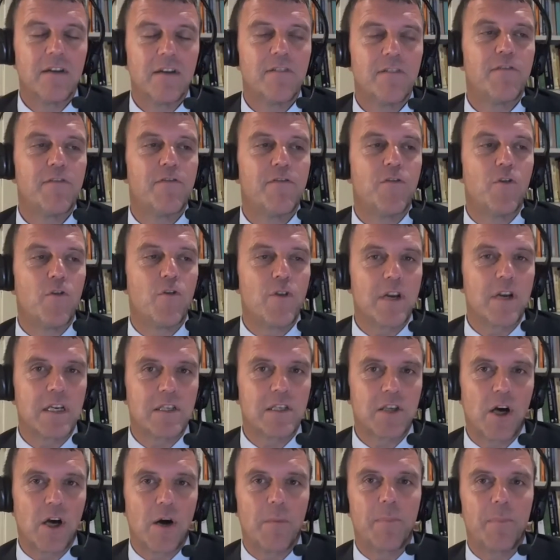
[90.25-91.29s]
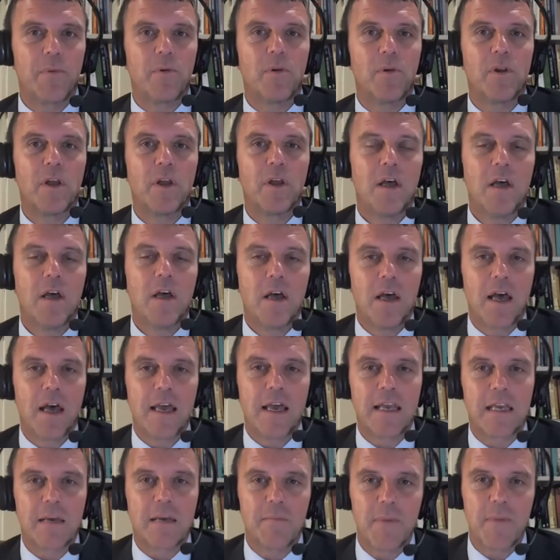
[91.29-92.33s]
For example,
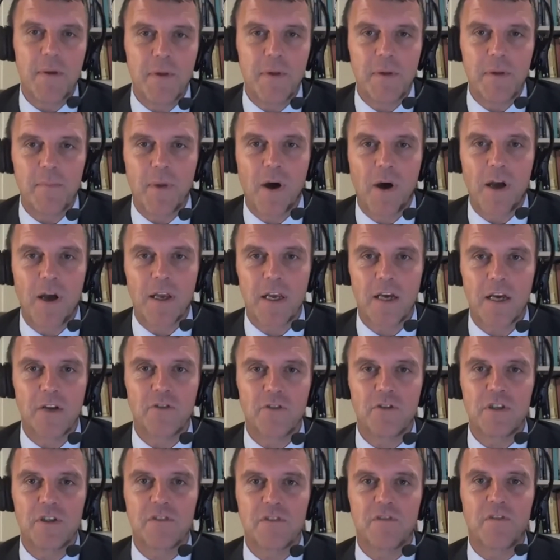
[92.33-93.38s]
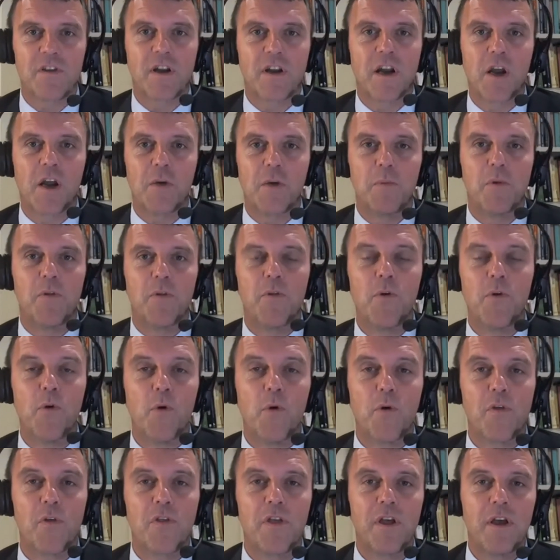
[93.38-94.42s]
a commitment by countries of the global
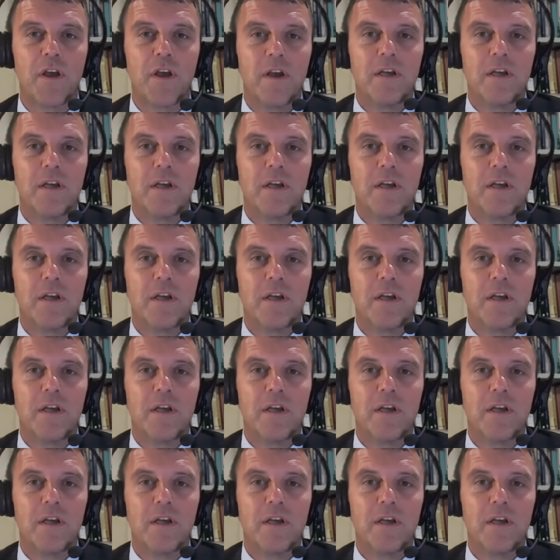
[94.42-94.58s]
north